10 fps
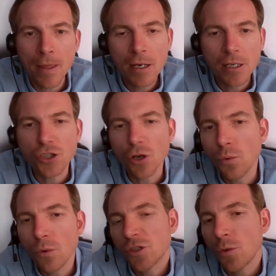
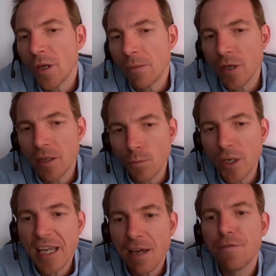So we
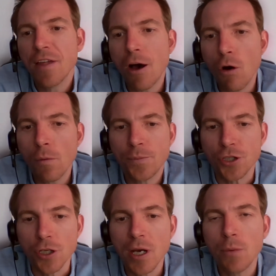give that
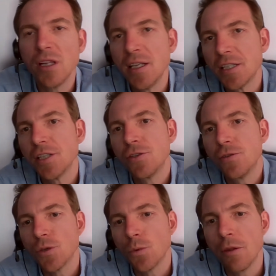option and we listen
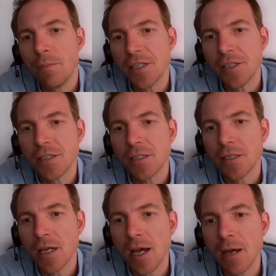to what the
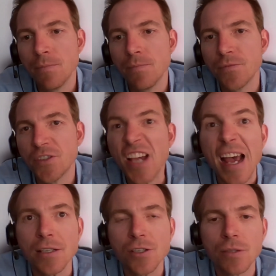business
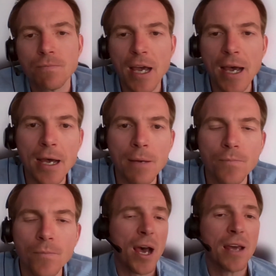says.
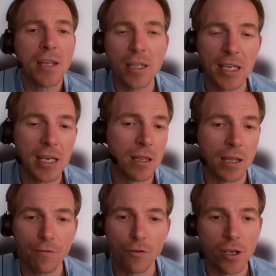But I think the key
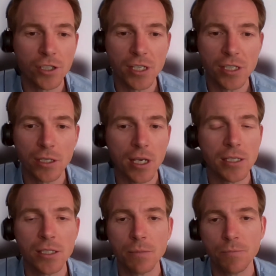thing for us
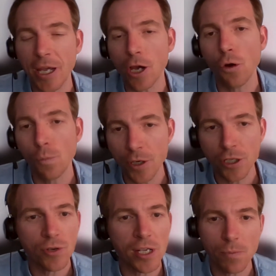is being open
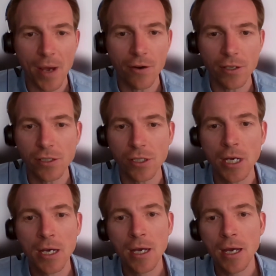and transparent
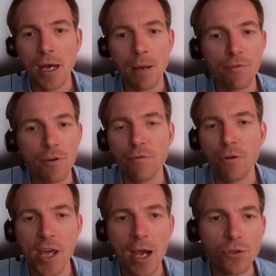
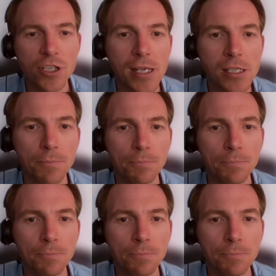from the outset.